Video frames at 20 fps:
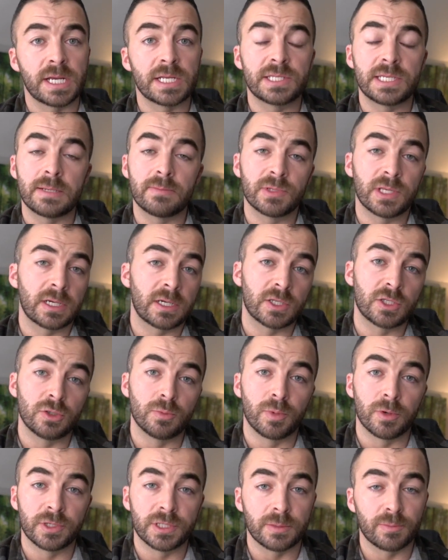It seems like a
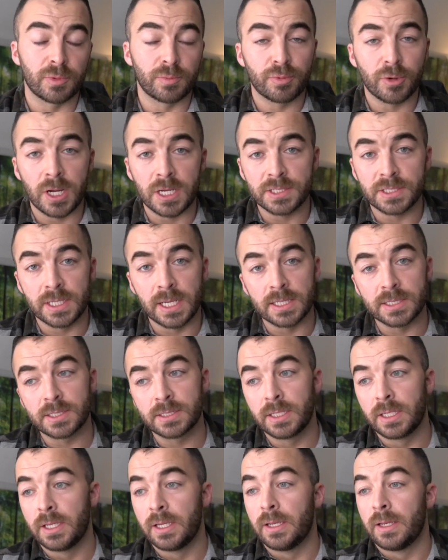super simple process.